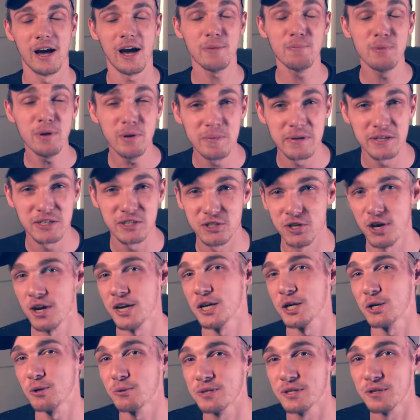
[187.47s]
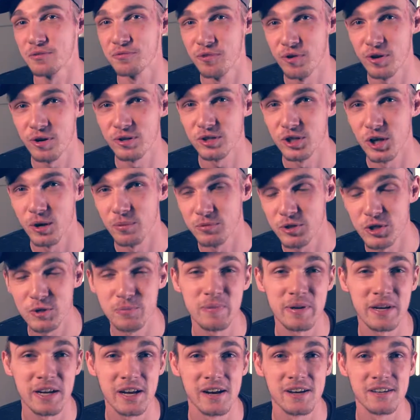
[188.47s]
I pretty much started using Photoshop just
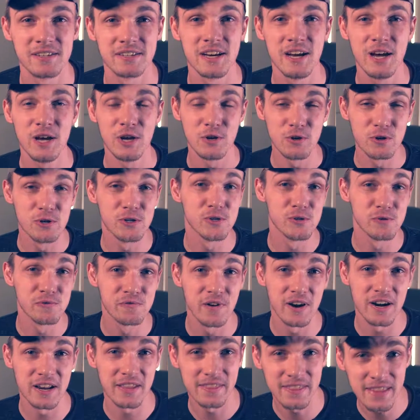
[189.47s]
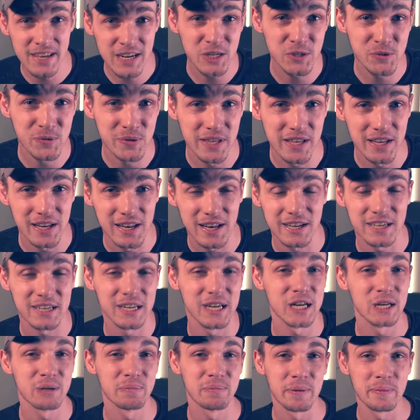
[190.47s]
because you could do funny things with it, like
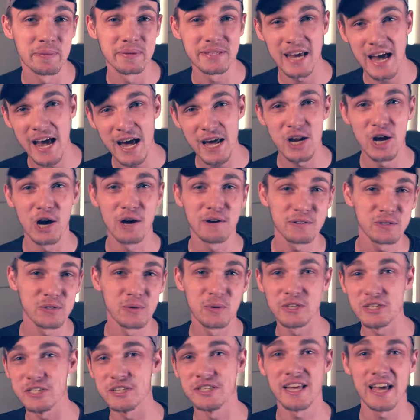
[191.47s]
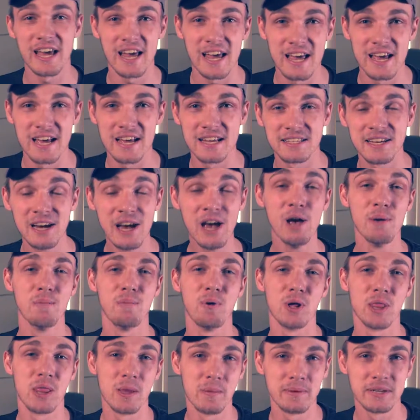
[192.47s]
cutting people's head off, switching their heads,
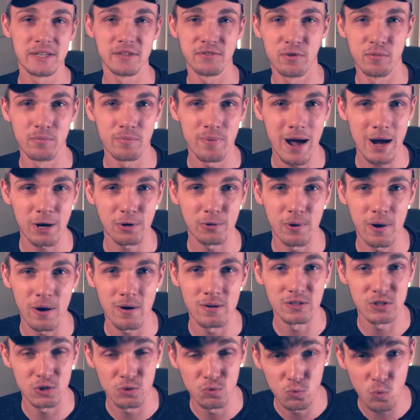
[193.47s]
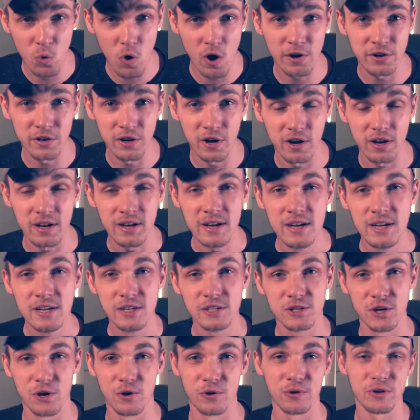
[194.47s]
putting them in different backgrounds and whatnot.
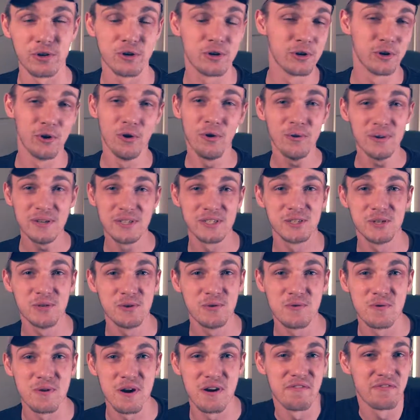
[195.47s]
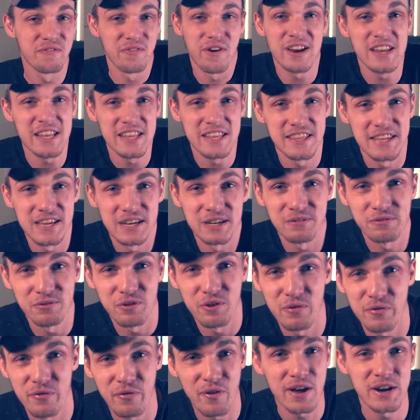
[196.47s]
So you can always do a funny thing for
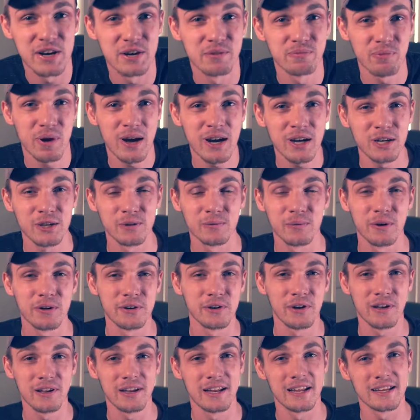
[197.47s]
a friend, a prank and whatnot,